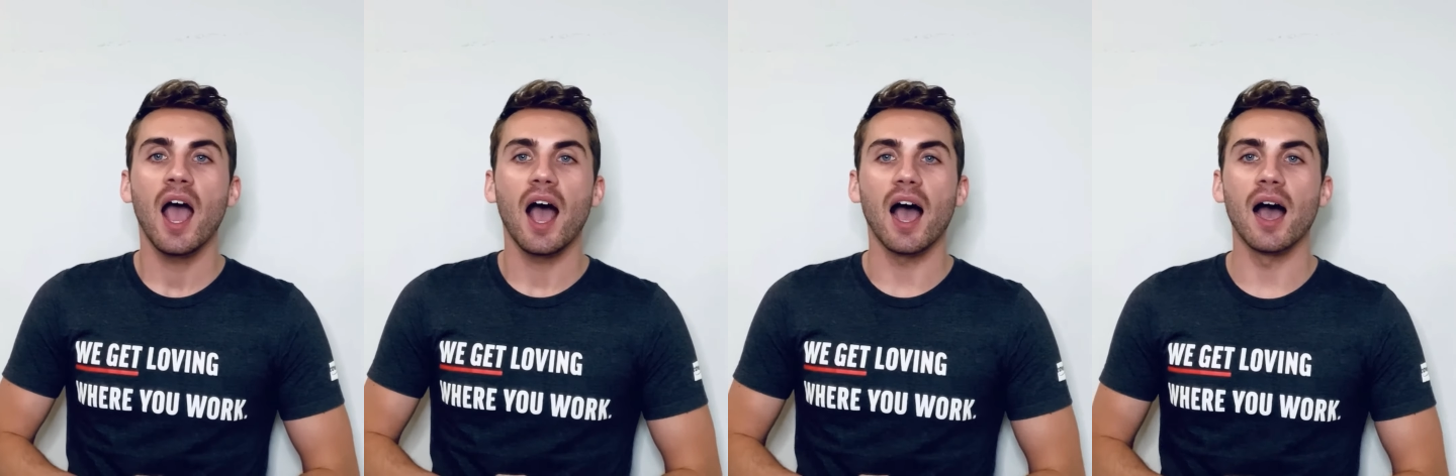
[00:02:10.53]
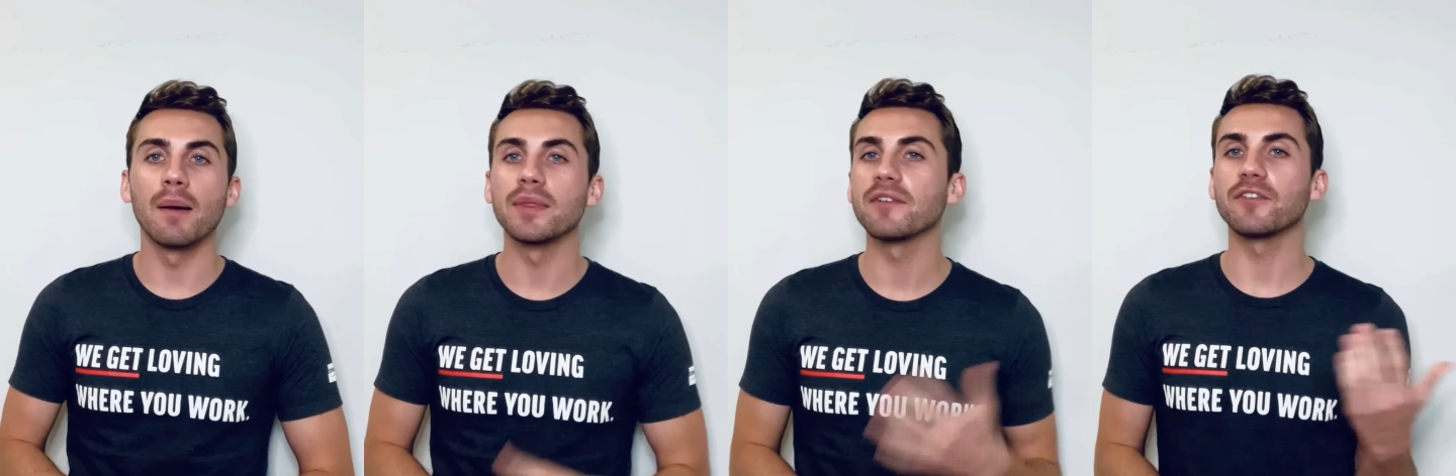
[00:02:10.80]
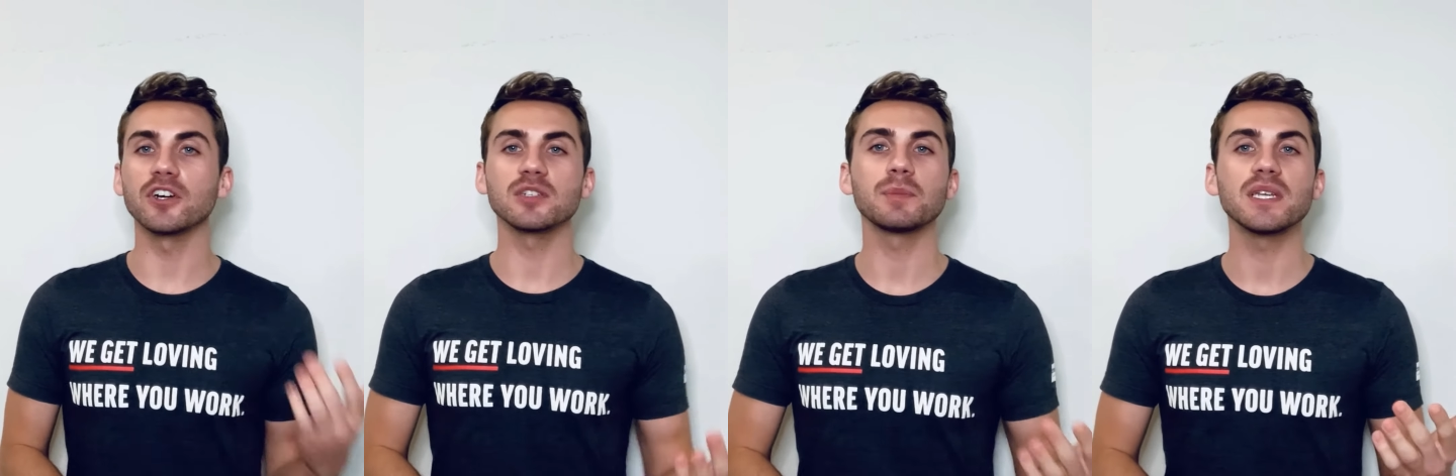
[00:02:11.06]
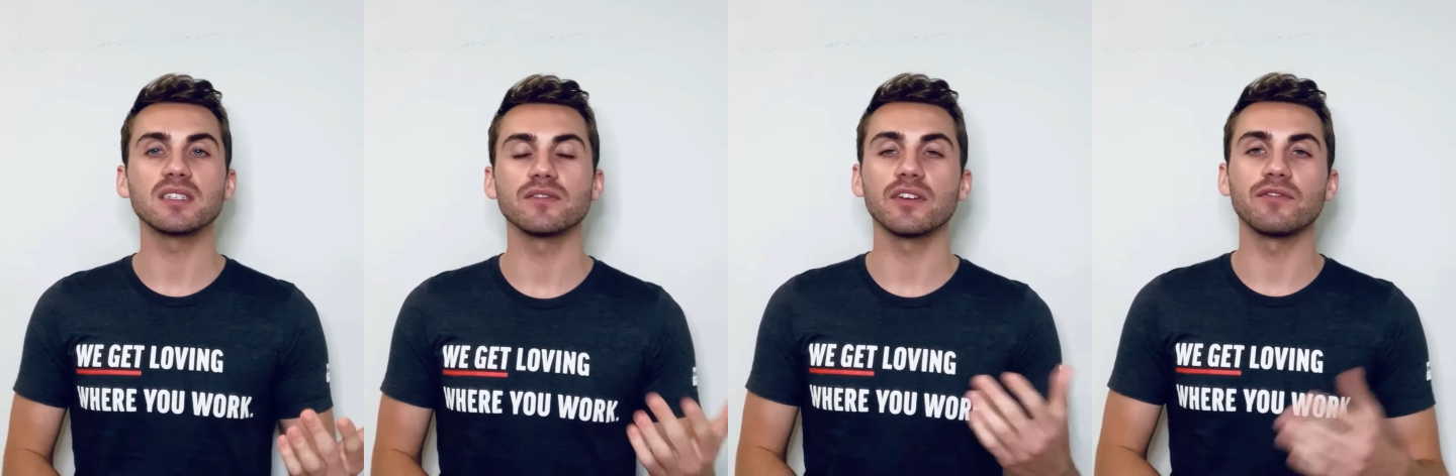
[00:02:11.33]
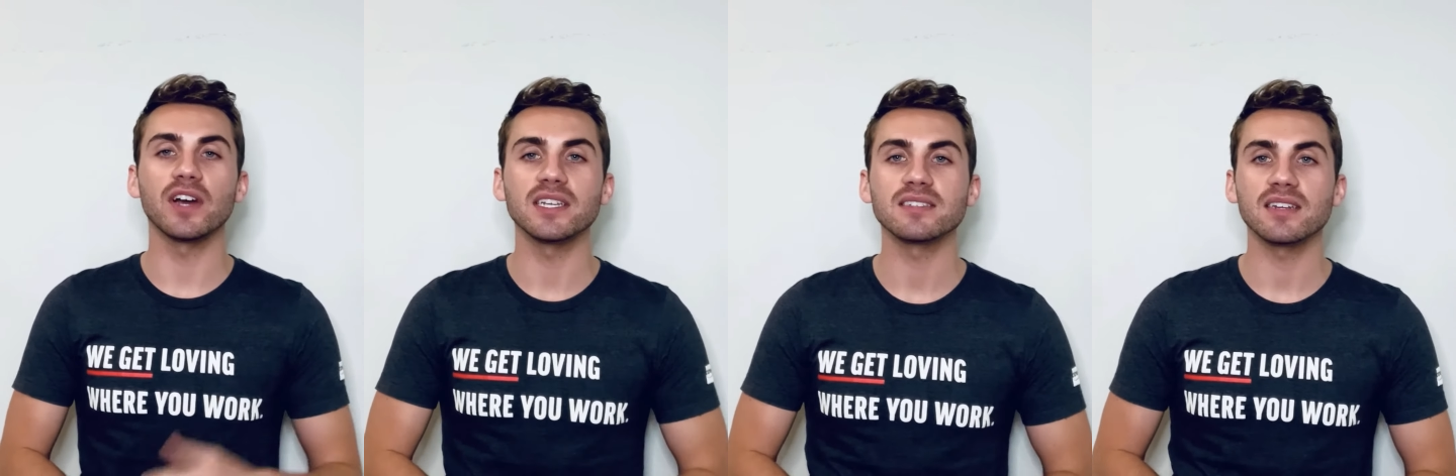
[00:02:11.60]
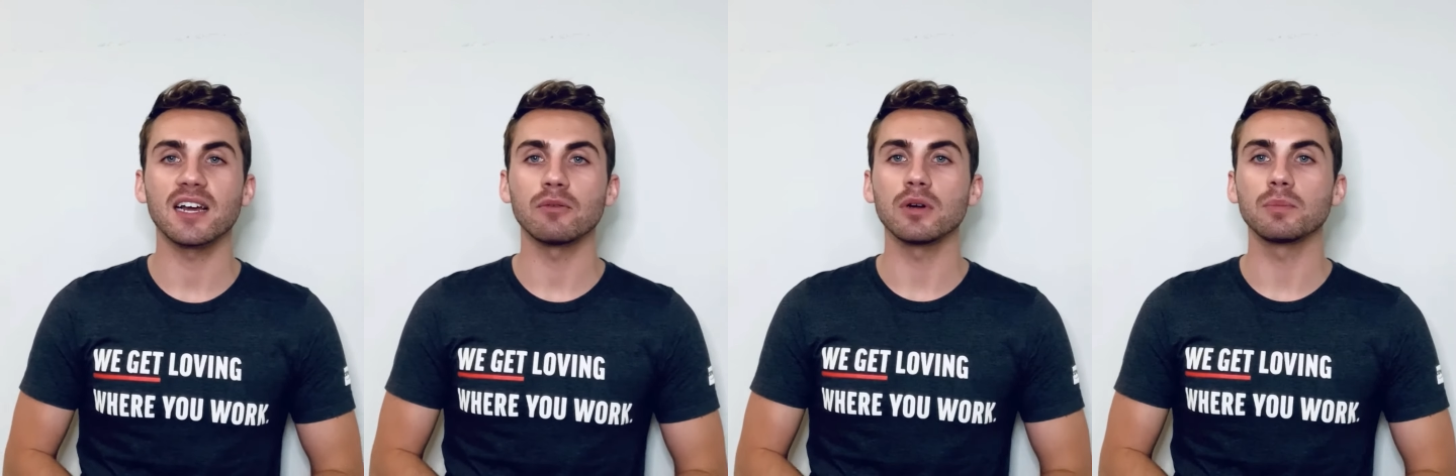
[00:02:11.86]
The first piece of advice
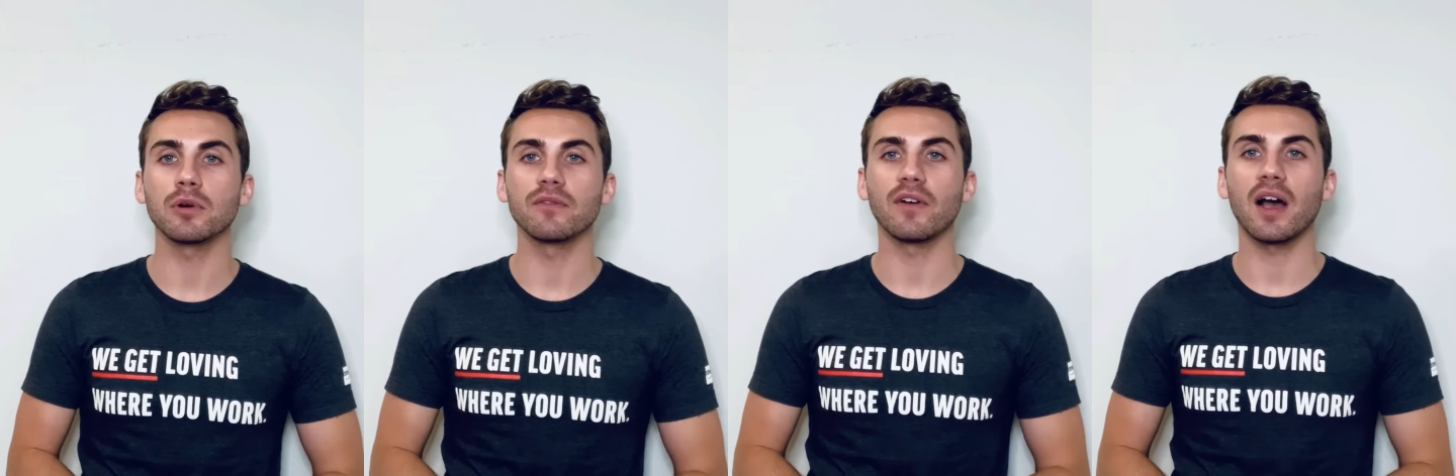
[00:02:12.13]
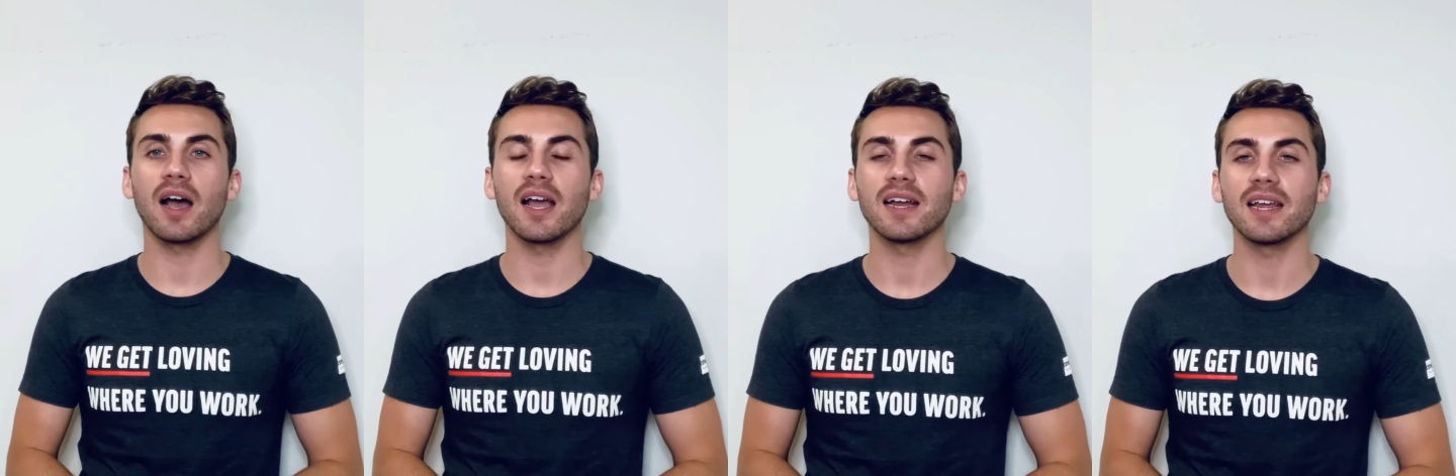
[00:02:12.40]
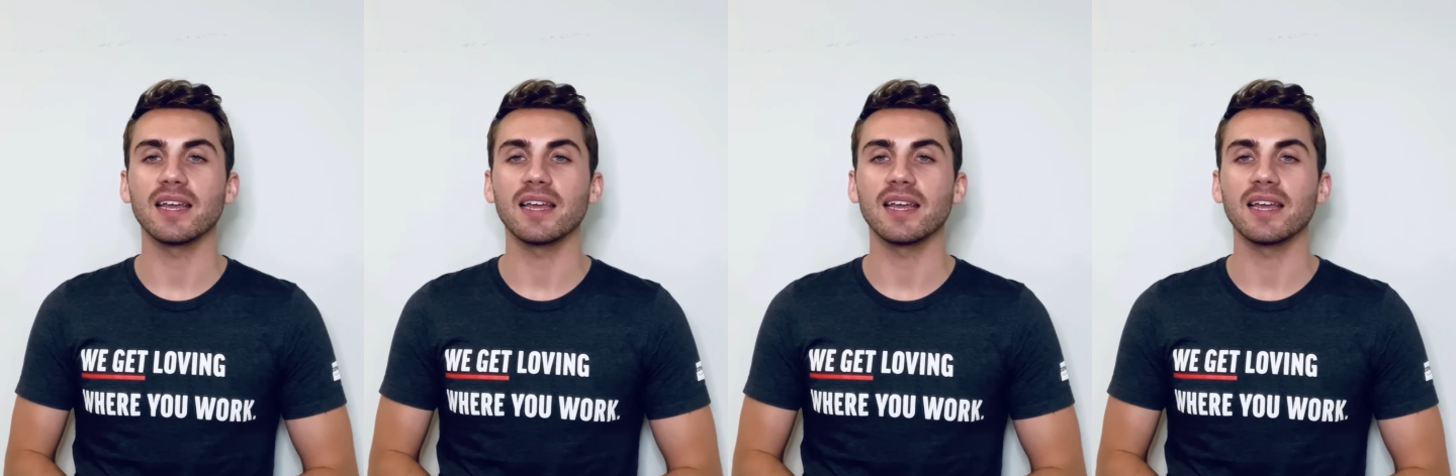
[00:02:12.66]
that I would provide